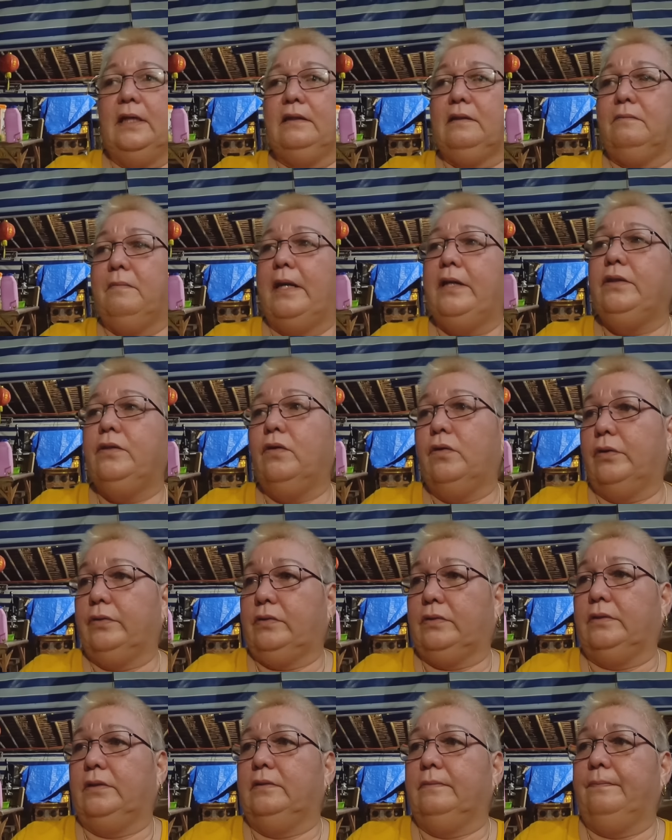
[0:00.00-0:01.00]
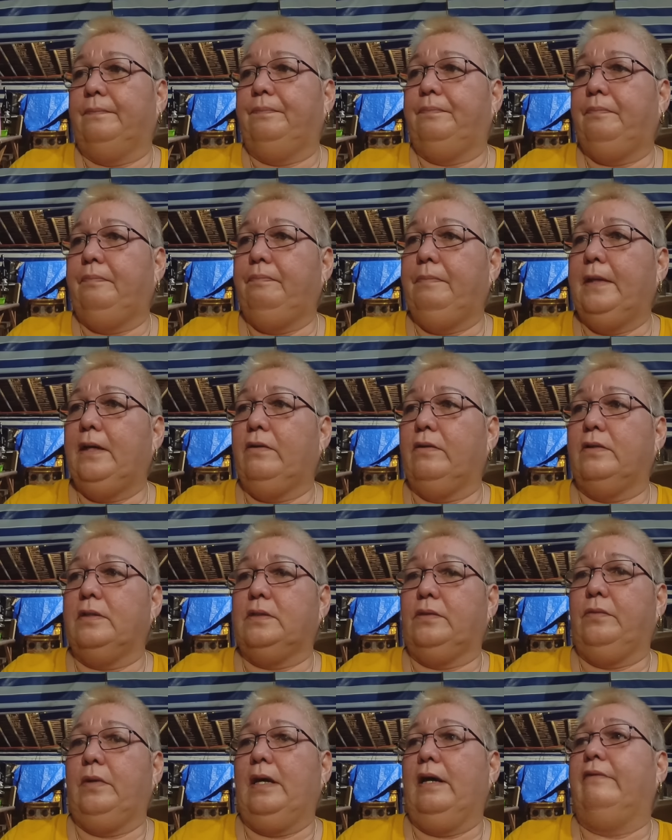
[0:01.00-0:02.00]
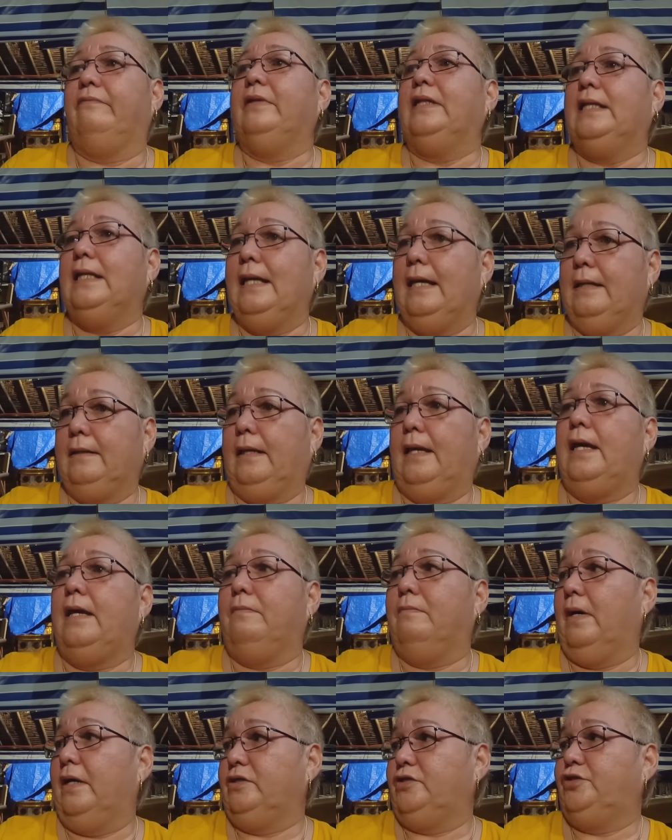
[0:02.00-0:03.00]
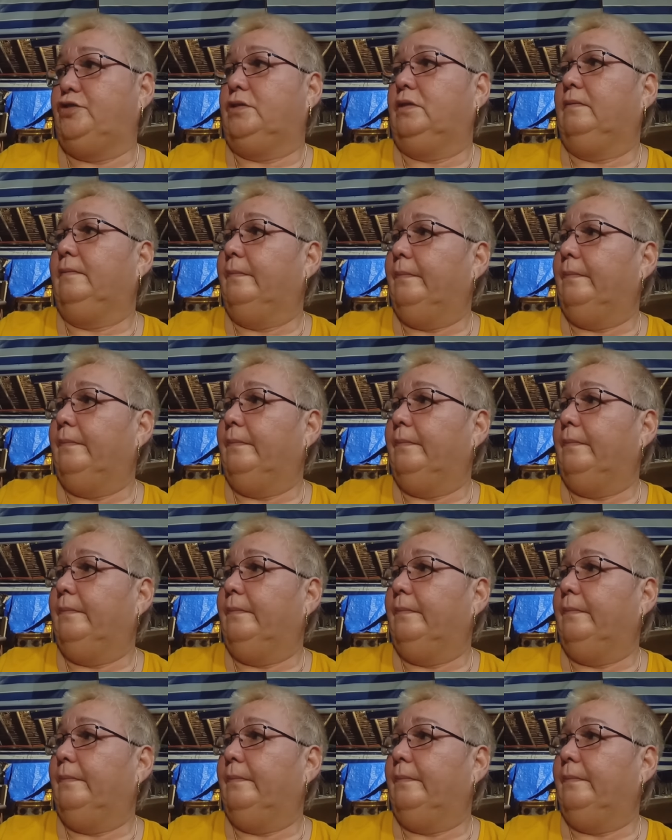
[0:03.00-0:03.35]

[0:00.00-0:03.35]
not my daughter because we have a DNA match.